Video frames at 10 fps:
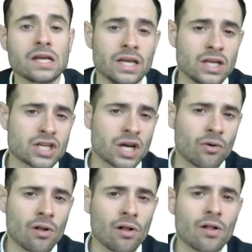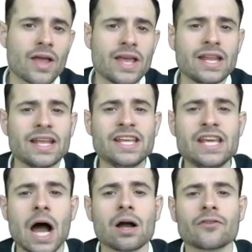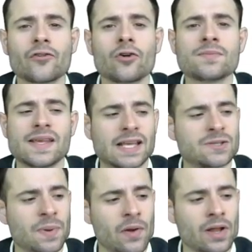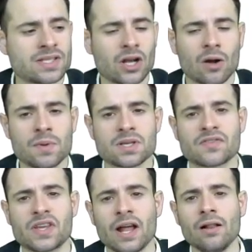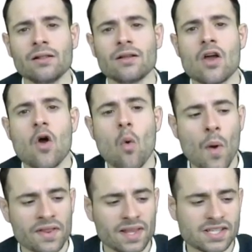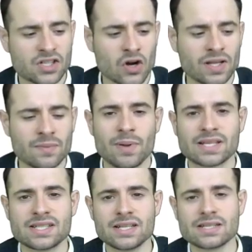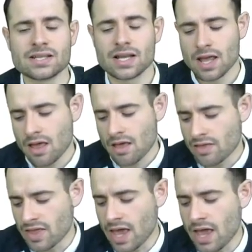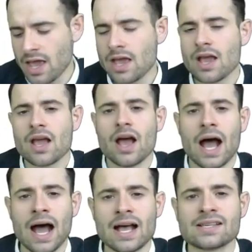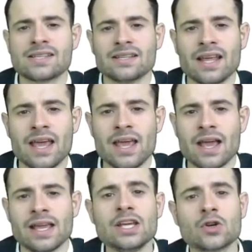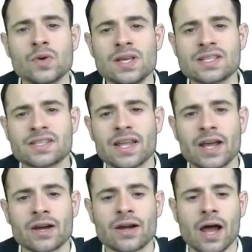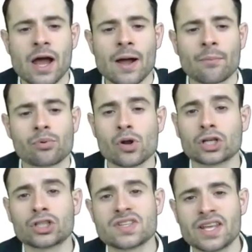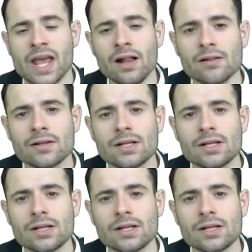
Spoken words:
In general, young firms experience economies of scale. When they start a business, as they increase their production scale,